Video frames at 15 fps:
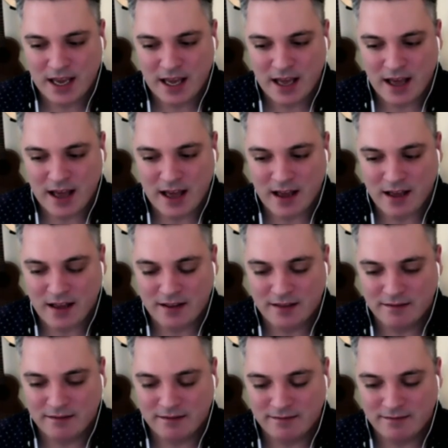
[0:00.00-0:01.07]

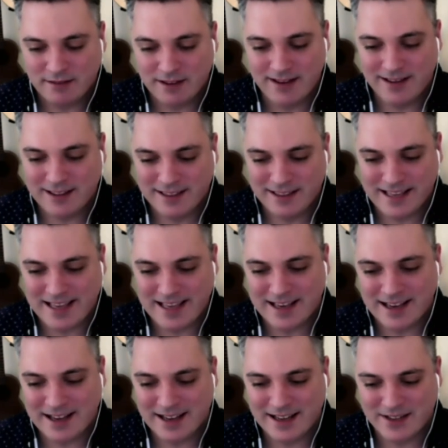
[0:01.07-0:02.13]

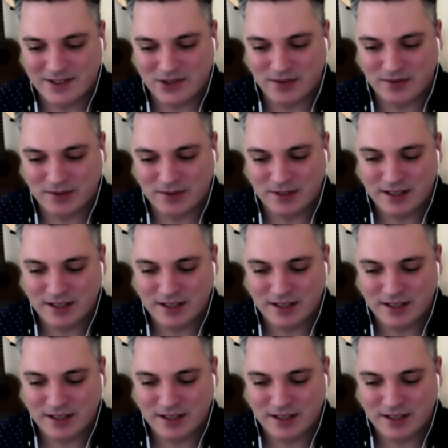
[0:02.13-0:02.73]
the sort of